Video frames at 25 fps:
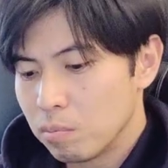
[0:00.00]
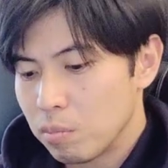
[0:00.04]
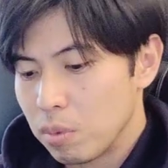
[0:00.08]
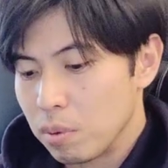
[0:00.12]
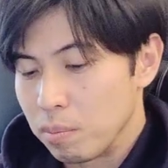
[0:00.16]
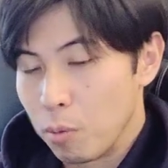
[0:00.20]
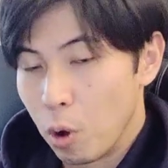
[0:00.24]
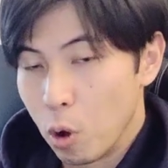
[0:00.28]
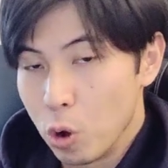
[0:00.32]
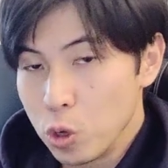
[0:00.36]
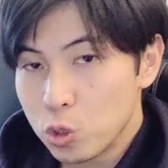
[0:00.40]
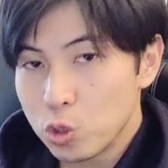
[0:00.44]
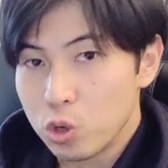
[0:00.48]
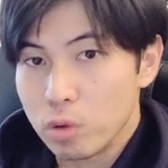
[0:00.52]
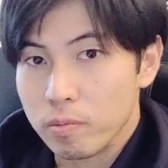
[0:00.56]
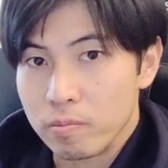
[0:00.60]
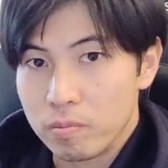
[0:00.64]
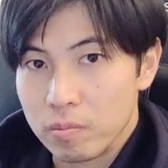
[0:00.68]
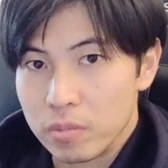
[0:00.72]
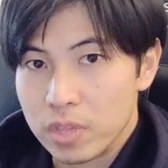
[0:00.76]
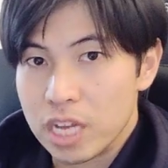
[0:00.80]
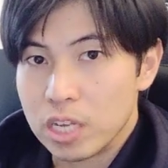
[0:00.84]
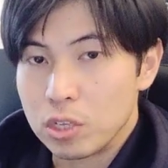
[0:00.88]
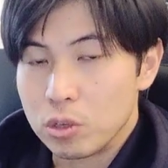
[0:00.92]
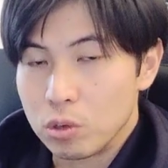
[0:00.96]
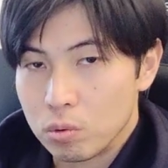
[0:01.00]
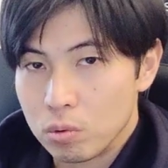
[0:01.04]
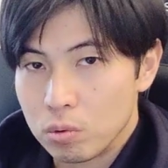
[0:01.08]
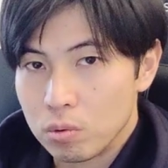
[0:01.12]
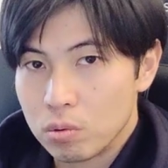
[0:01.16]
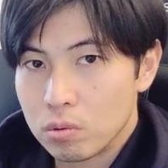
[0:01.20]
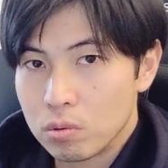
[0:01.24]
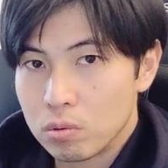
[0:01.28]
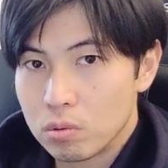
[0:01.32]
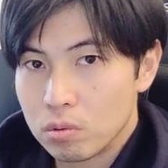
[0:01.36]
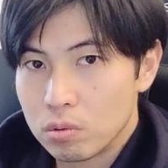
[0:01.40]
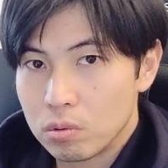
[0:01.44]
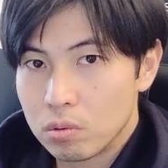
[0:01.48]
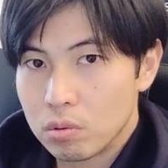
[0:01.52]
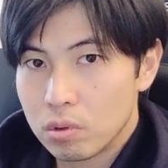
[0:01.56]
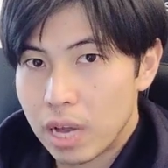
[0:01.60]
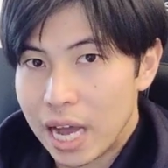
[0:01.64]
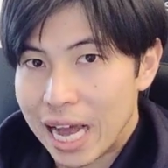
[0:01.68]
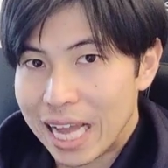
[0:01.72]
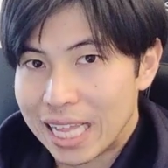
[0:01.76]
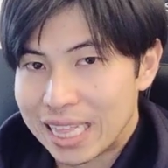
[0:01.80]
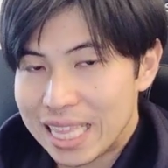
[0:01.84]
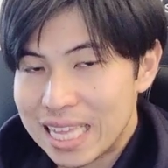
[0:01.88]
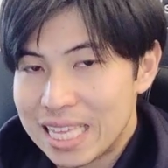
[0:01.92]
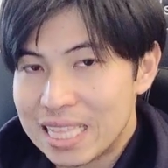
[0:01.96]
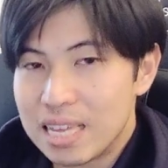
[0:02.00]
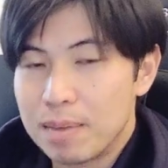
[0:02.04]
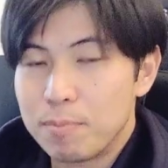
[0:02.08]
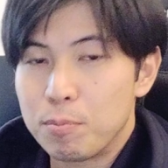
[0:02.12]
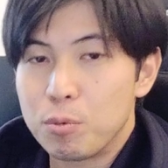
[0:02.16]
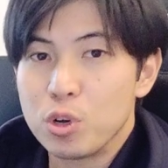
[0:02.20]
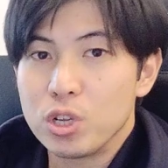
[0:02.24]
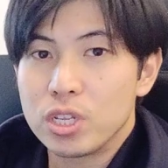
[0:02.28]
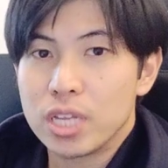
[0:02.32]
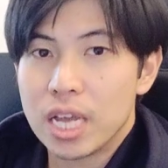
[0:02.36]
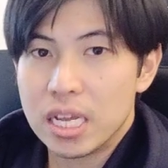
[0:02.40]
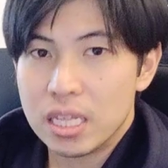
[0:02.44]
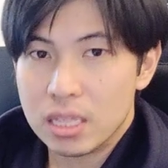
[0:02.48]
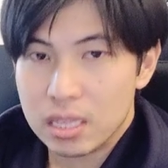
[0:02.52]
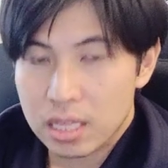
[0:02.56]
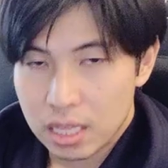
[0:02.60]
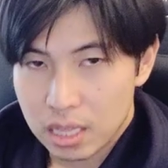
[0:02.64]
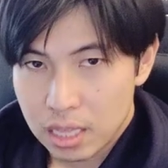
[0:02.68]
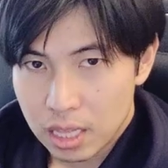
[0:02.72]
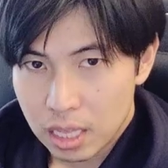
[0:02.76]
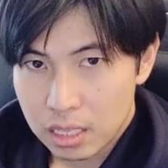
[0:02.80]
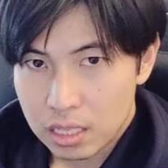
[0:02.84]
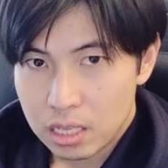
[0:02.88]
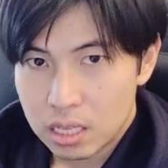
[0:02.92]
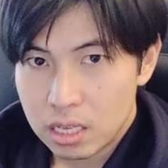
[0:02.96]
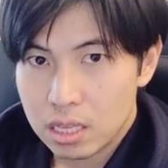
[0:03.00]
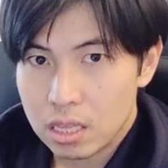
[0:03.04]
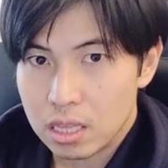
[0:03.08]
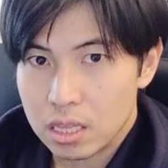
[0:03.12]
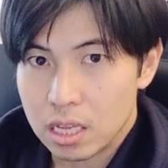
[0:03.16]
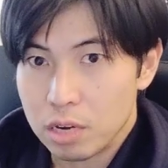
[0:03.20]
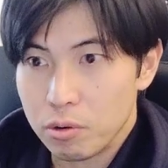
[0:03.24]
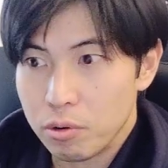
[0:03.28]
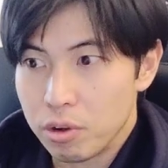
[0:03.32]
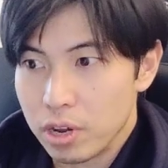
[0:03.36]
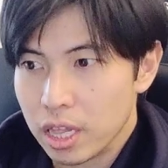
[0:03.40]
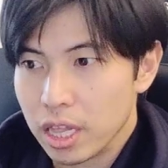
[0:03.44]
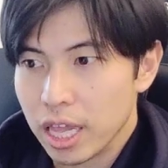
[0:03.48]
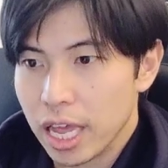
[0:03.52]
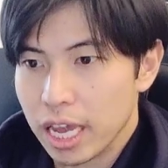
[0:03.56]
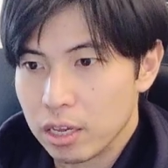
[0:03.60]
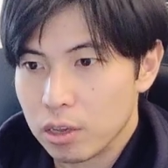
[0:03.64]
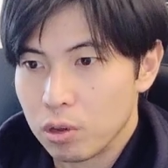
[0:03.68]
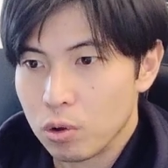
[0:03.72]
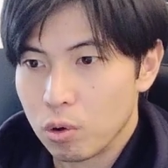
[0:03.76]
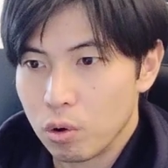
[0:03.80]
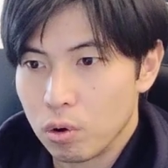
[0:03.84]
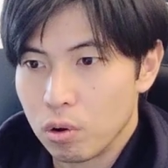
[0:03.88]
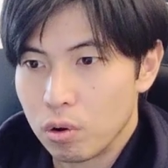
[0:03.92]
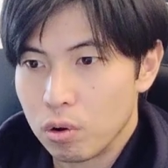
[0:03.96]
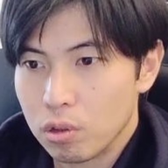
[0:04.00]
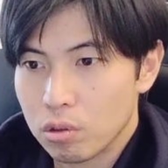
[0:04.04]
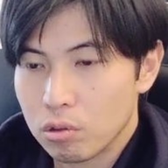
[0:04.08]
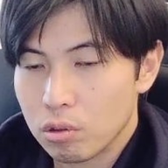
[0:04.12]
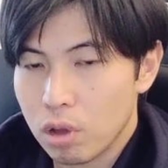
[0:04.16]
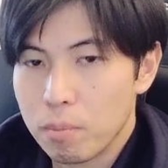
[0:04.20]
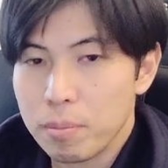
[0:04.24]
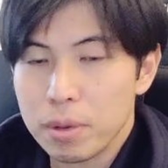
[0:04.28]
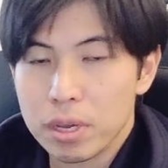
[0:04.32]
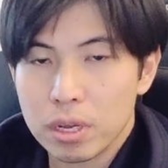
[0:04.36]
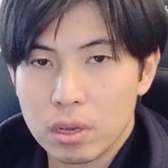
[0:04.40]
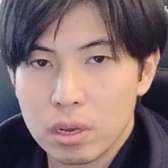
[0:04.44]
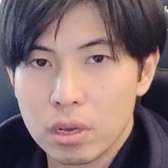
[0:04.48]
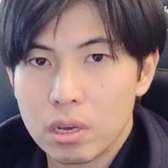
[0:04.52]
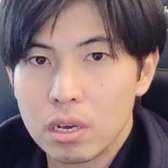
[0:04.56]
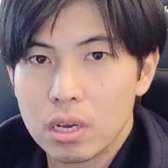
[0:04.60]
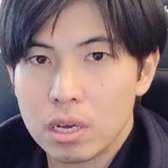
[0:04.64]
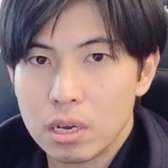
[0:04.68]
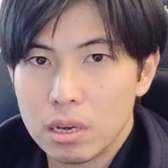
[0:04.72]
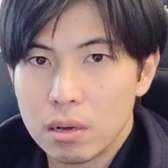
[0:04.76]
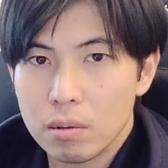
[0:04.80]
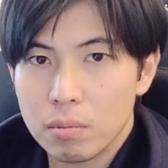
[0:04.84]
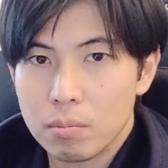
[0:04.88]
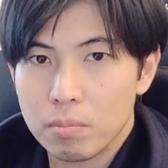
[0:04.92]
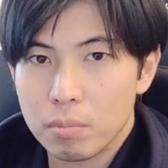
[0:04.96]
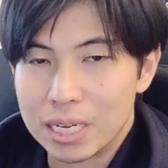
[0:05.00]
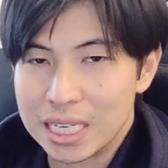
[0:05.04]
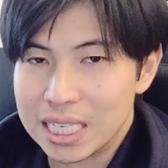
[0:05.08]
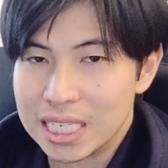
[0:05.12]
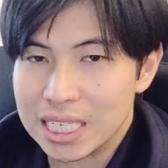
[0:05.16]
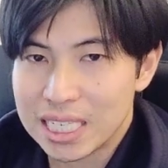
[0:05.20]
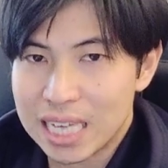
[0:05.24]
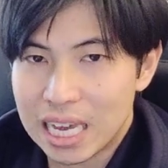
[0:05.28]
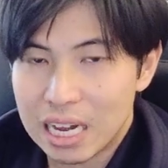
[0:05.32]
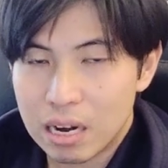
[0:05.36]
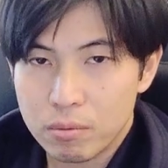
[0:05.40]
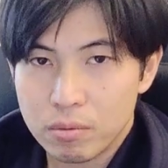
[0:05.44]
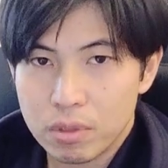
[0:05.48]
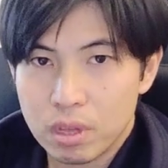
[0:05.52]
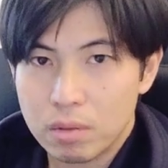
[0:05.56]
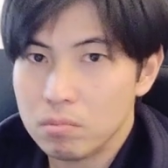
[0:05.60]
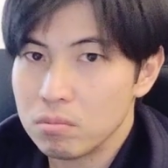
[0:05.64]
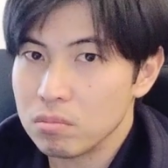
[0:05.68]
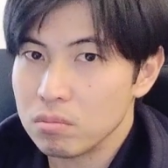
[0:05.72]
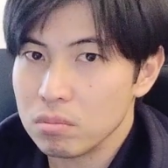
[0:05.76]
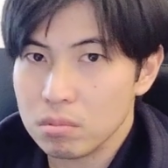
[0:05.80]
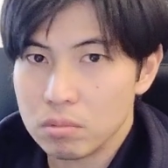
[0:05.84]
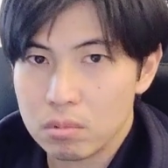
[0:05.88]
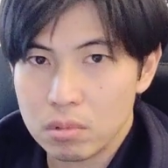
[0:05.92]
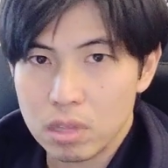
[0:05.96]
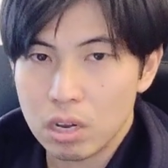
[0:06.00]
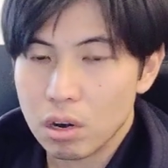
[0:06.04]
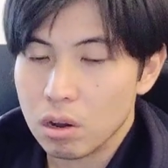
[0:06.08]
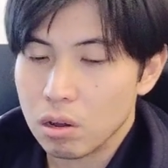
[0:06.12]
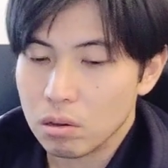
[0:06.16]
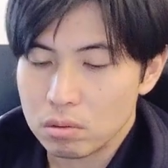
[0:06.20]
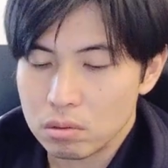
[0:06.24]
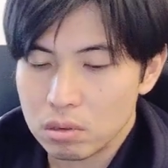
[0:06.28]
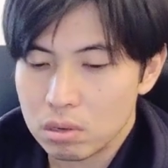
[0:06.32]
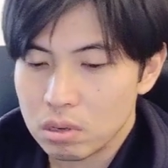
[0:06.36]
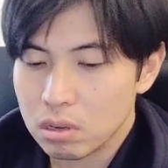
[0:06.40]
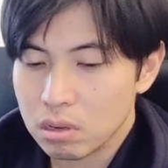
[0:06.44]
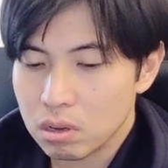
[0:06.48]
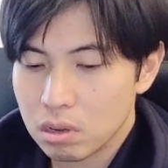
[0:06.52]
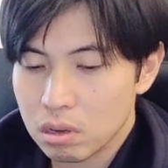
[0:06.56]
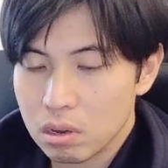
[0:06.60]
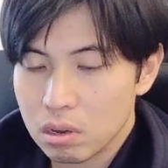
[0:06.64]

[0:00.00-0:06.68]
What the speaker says: But most of them, they do. At least they pretend that they really like your topic. But inside of them, they don't.